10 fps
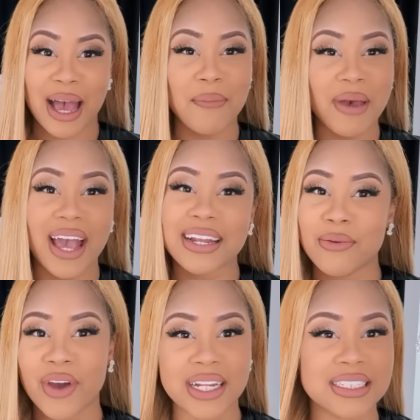I'm back and I'm
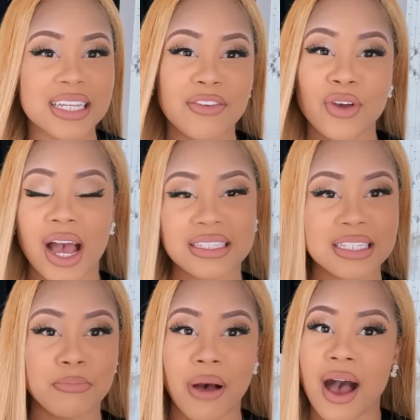ready to give you guys this
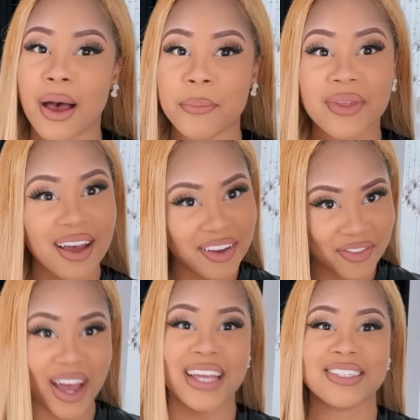bomb
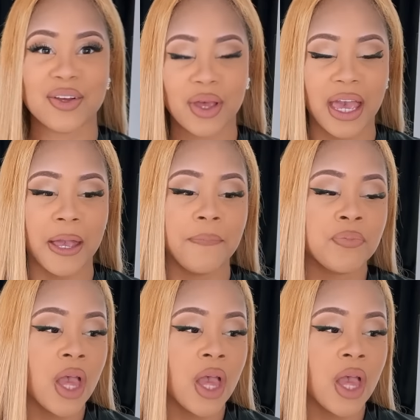advice, okay?